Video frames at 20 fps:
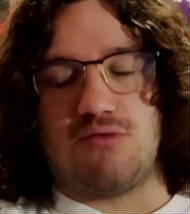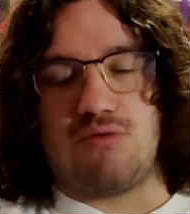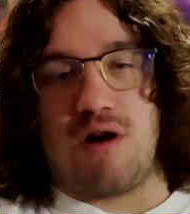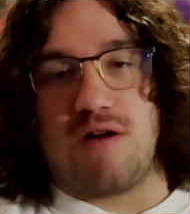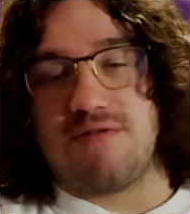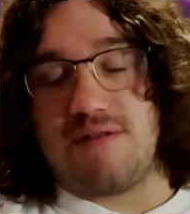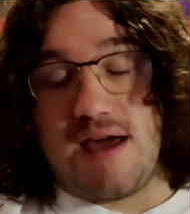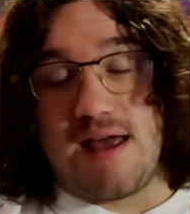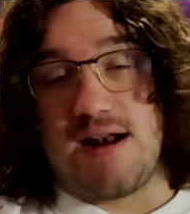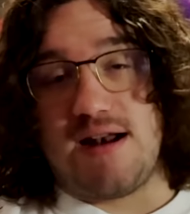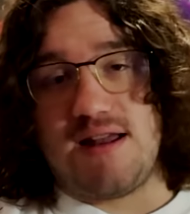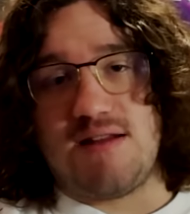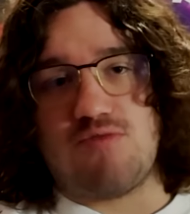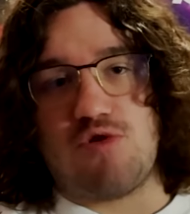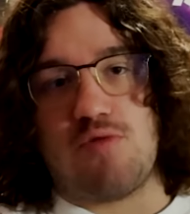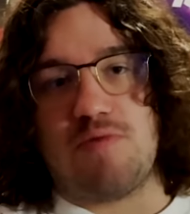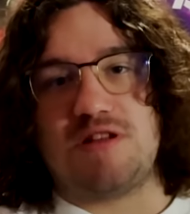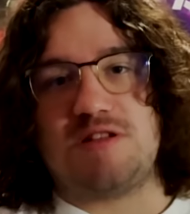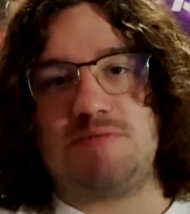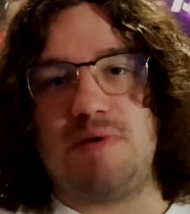rough editing
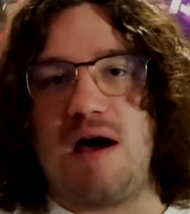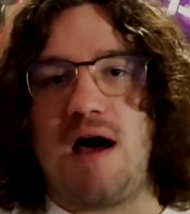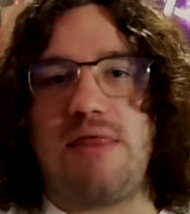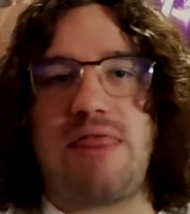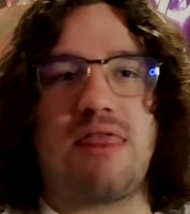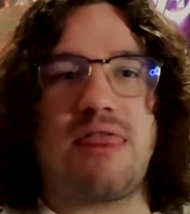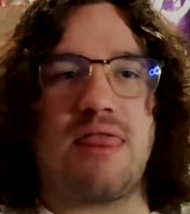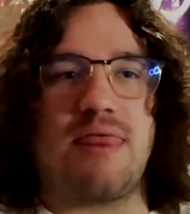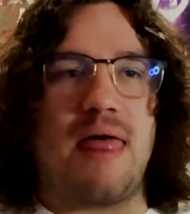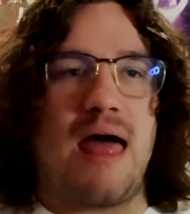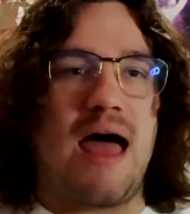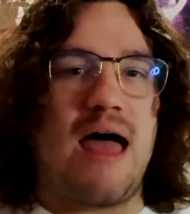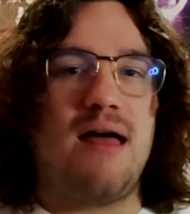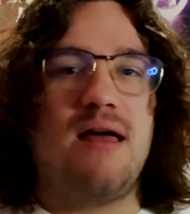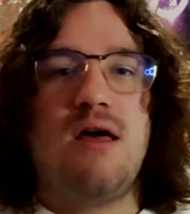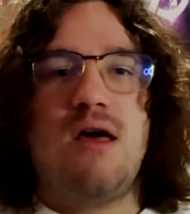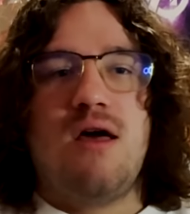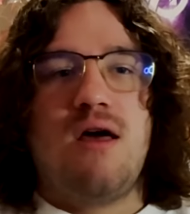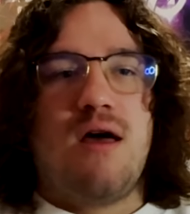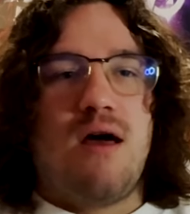moments. But other than that,
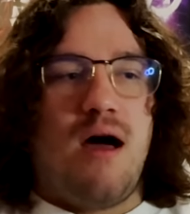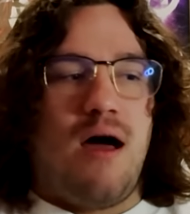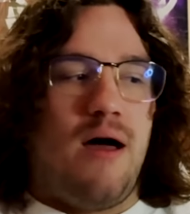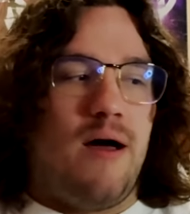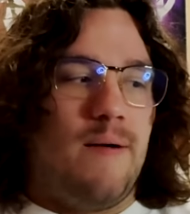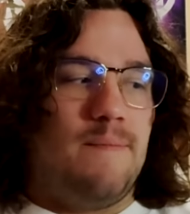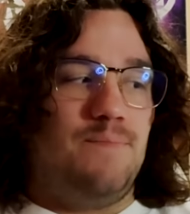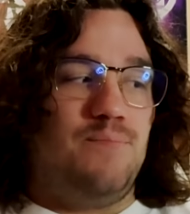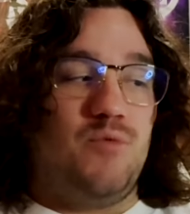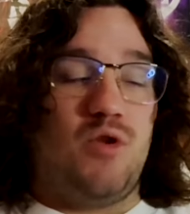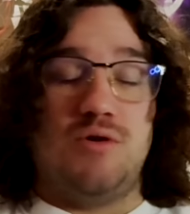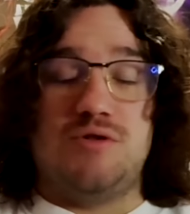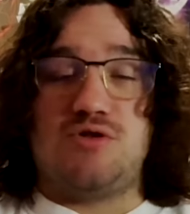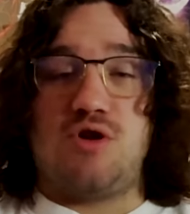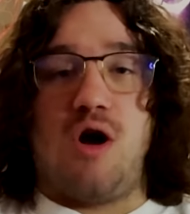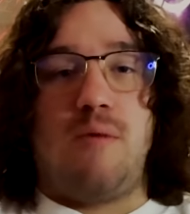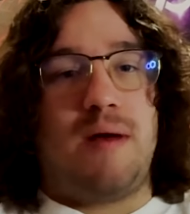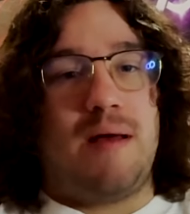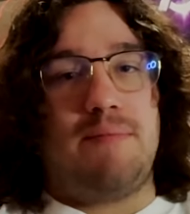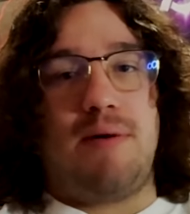Um, those are
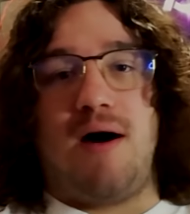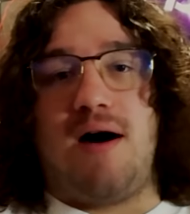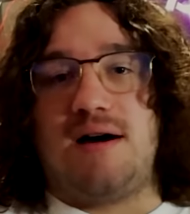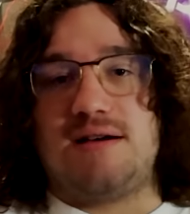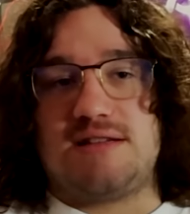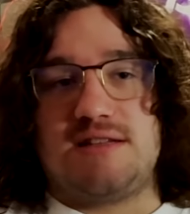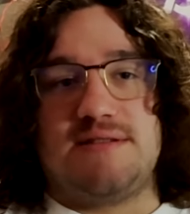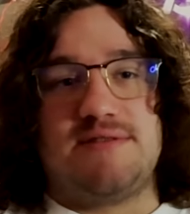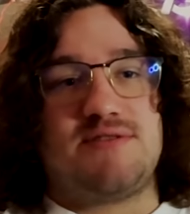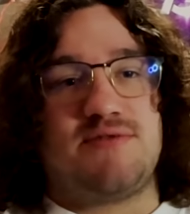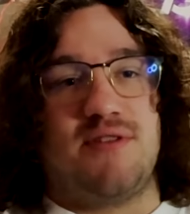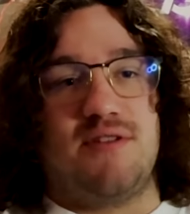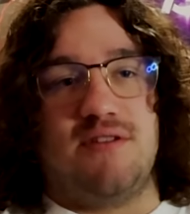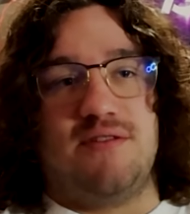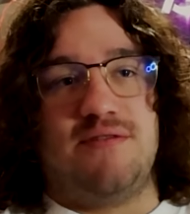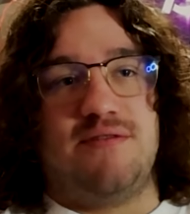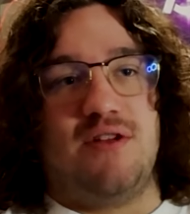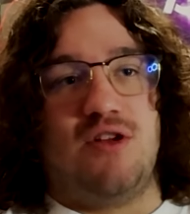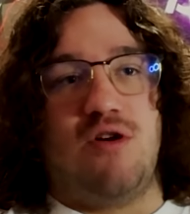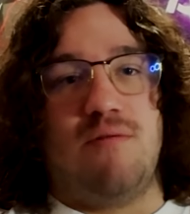all my positives for the
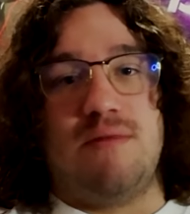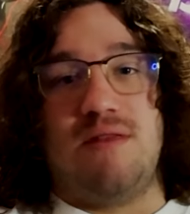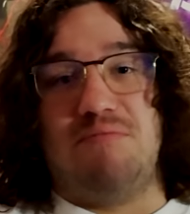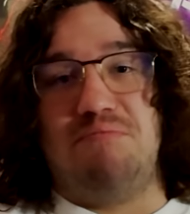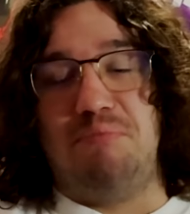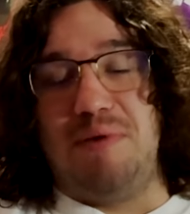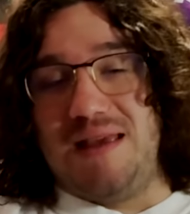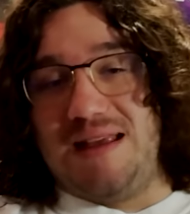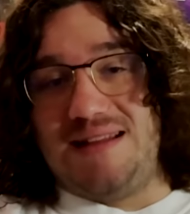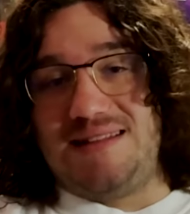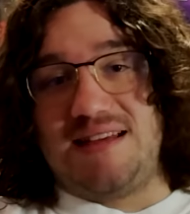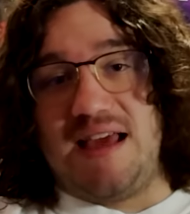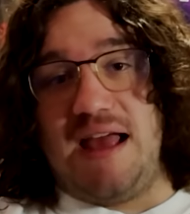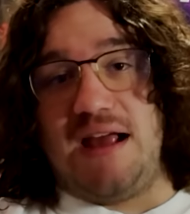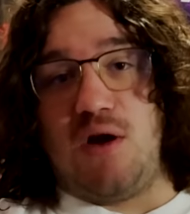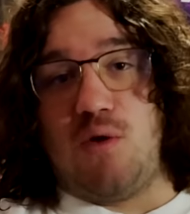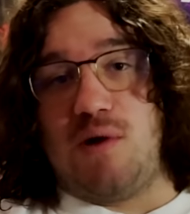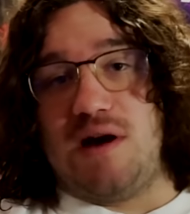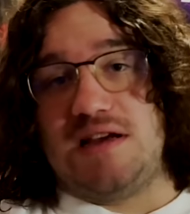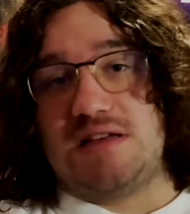film. The big
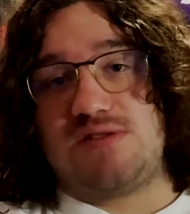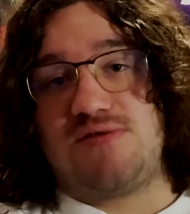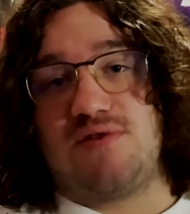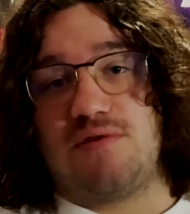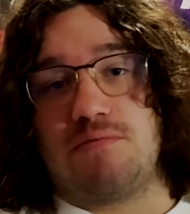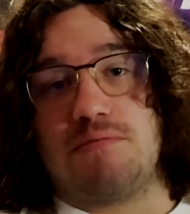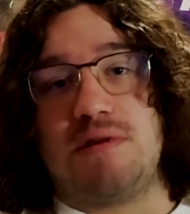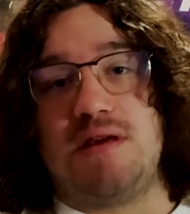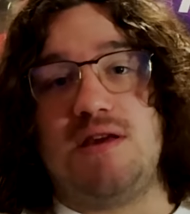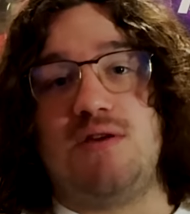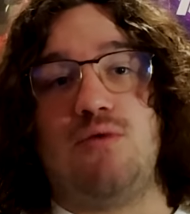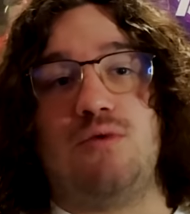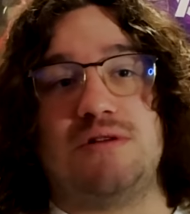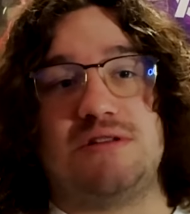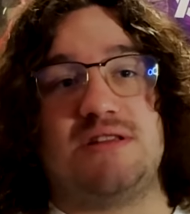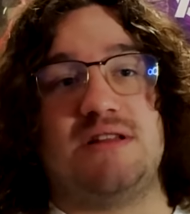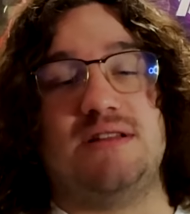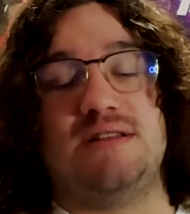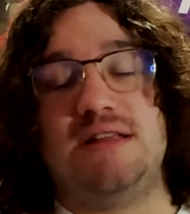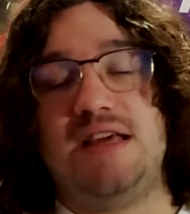takeaways for me was
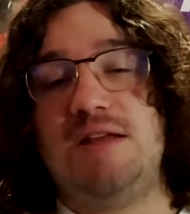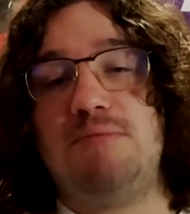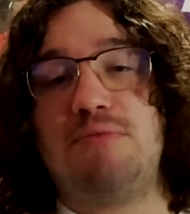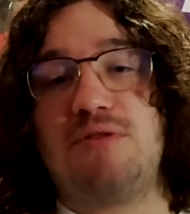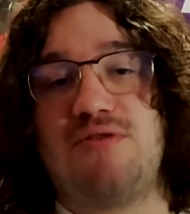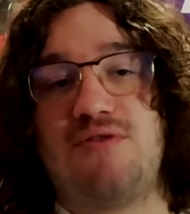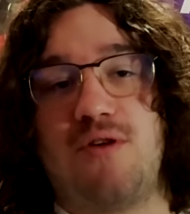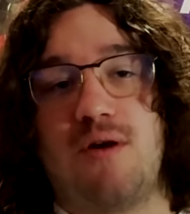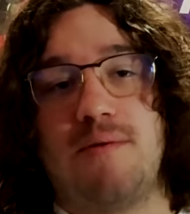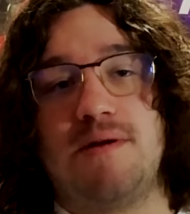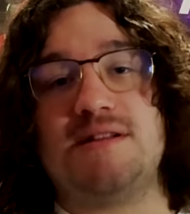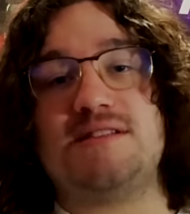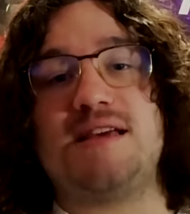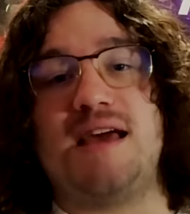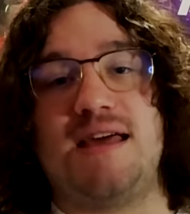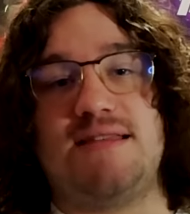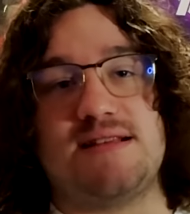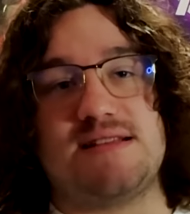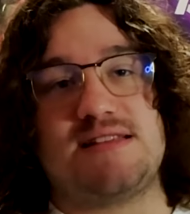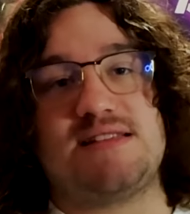the lead performance
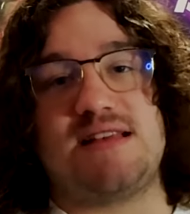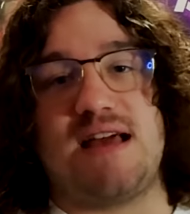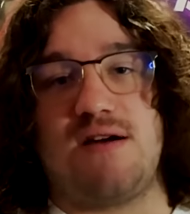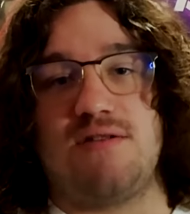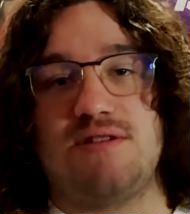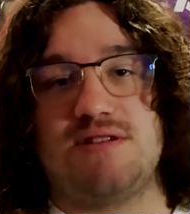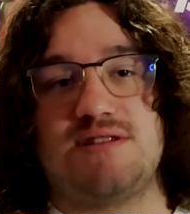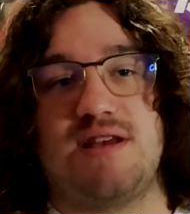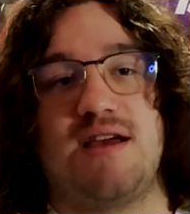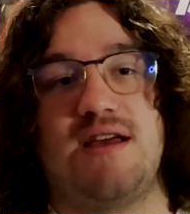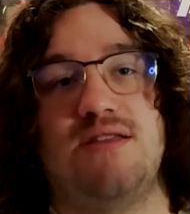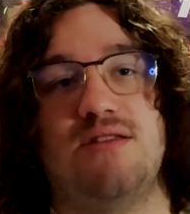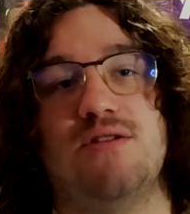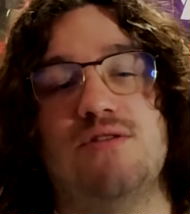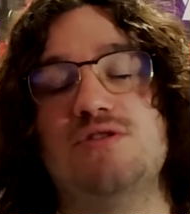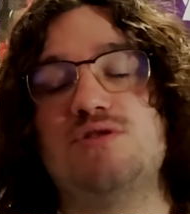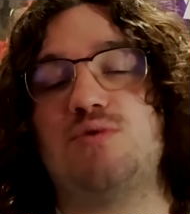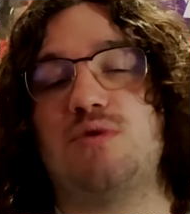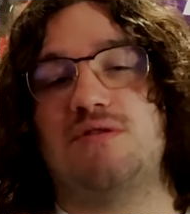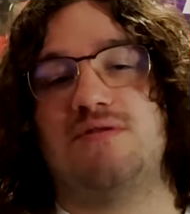and the sound design.
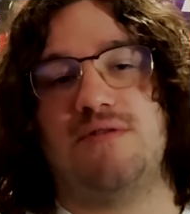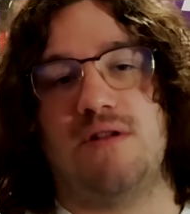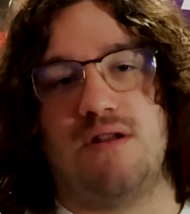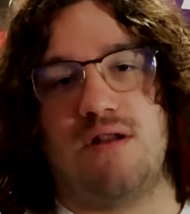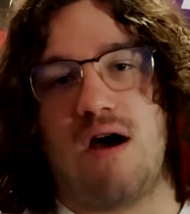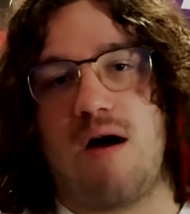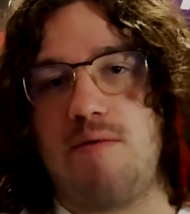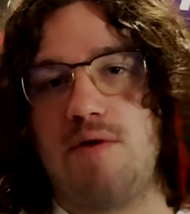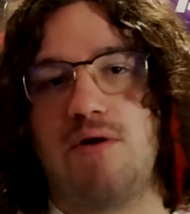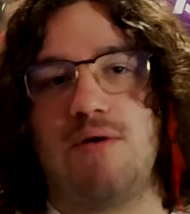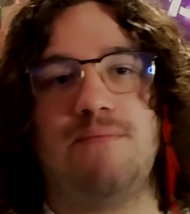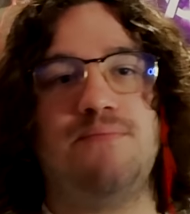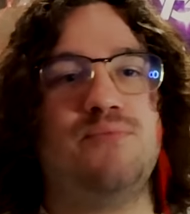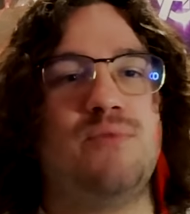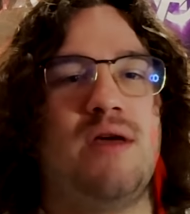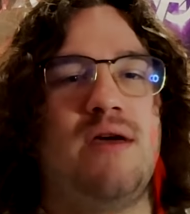Those were phenomenal.